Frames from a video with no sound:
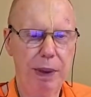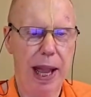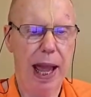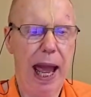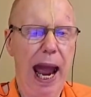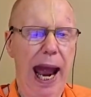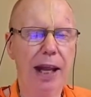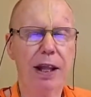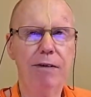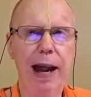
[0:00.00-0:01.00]
And the
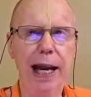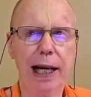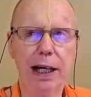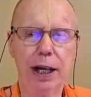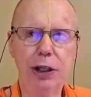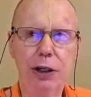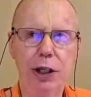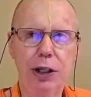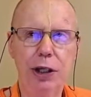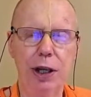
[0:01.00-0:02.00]
Vedic
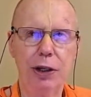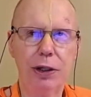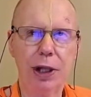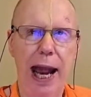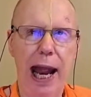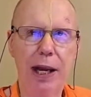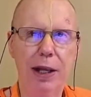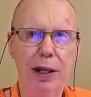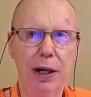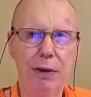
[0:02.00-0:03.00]
literatures and
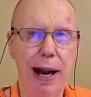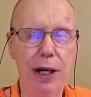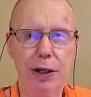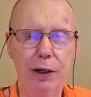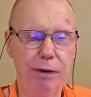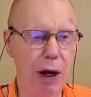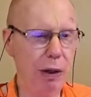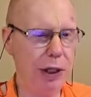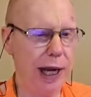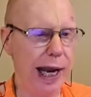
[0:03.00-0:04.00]
the great
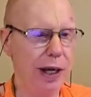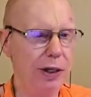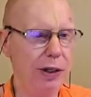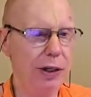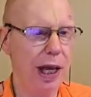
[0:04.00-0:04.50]
devotees,